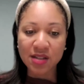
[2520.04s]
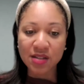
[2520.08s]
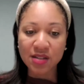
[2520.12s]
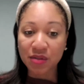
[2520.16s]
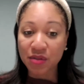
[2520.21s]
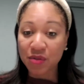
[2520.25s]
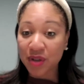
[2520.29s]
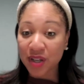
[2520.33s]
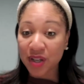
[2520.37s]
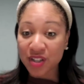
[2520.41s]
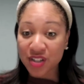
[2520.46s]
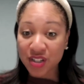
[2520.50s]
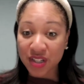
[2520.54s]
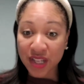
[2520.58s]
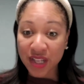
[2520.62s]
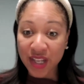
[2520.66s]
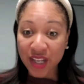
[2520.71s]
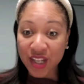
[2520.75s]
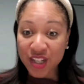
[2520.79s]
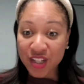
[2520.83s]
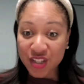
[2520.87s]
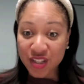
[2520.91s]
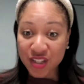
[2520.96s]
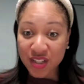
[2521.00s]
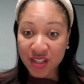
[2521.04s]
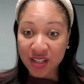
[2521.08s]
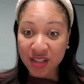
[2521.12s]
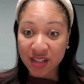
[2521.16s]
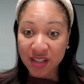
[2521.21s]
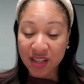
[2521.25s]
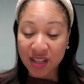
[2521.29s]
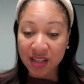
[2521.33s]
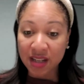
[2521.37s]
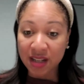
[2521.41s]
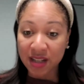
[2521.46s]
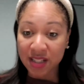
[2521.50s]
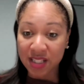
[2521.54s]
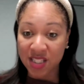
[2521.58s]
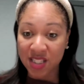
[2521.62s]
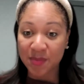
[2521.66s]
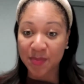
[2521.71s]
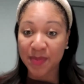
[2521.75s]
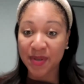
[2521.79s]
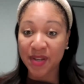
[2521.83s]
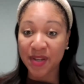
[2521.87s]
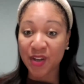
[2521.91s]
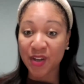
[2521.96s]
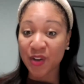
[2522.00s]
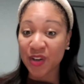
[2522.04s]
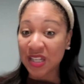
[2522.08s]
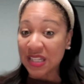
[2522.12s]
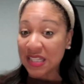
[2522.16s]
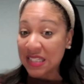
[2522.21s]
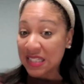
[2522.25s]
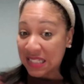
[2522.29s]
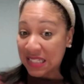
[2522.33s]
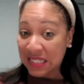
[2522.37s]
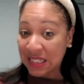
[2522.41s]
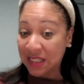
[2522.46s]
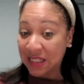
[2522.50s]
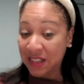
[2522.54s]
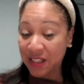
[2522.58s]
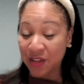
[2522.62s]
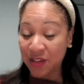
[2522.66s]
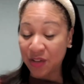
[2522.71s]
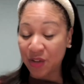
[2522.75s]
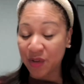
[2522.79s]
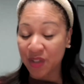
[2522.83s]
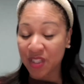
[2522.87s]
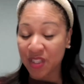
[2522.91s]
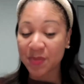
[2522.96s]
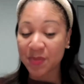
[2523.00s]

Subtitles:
and also through education and experiencing